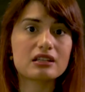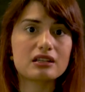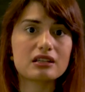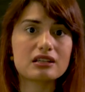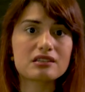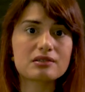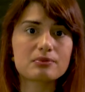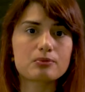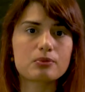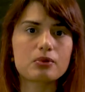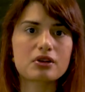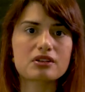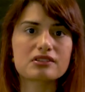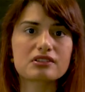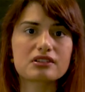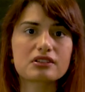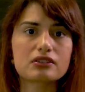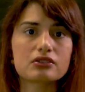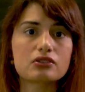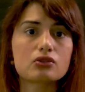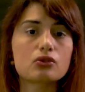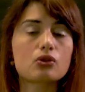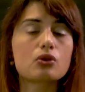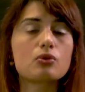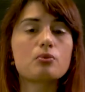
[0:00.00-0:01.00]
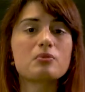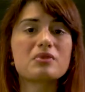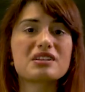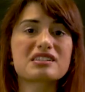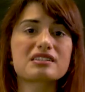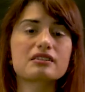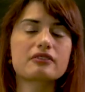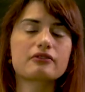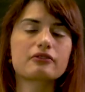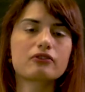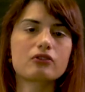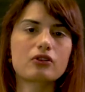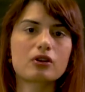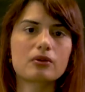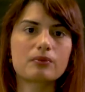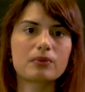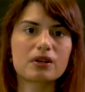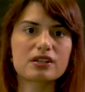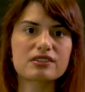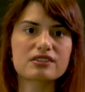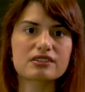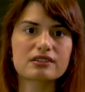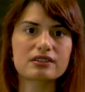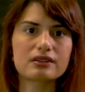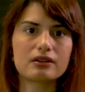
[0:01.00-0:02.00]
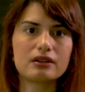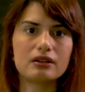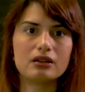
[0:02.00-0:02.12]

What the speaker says: is present or misinform us.